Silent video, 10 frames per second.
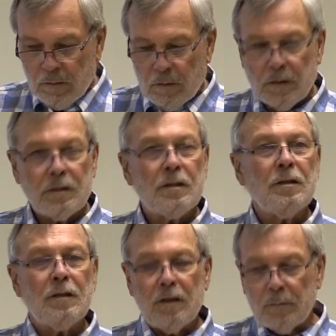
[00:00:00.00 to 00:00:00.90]
Well, this
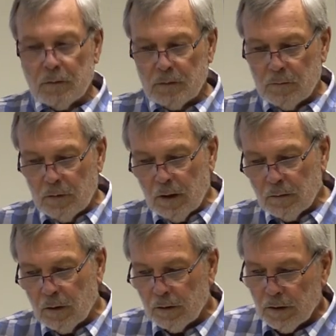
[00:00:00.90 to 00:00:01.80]
didn't help the
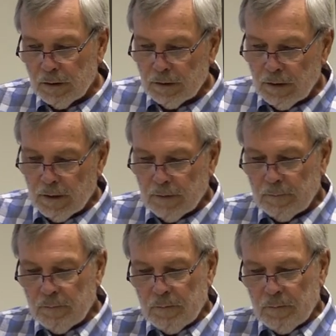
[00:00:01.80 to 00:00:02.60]
railroad any, did it?